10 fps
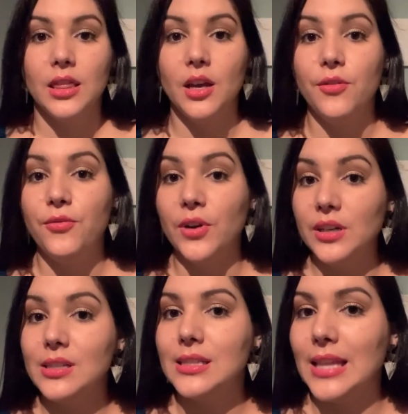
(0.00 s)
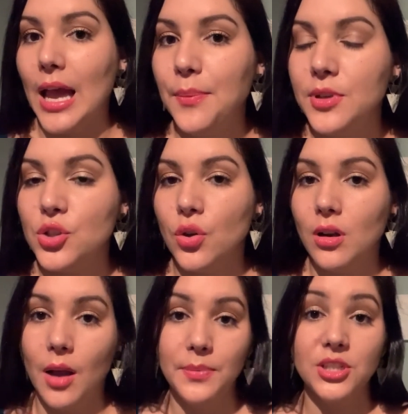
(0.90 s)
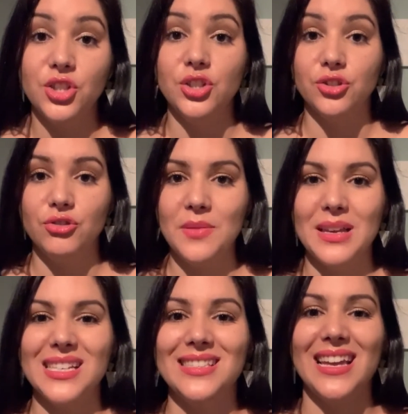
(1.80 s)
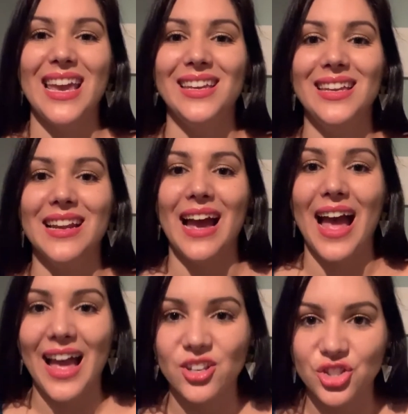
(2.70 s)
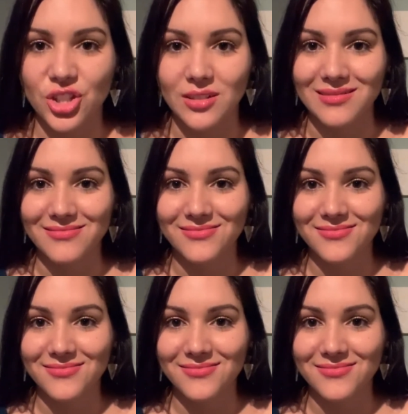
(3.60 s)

The first step to accomplishing your dream is taking action.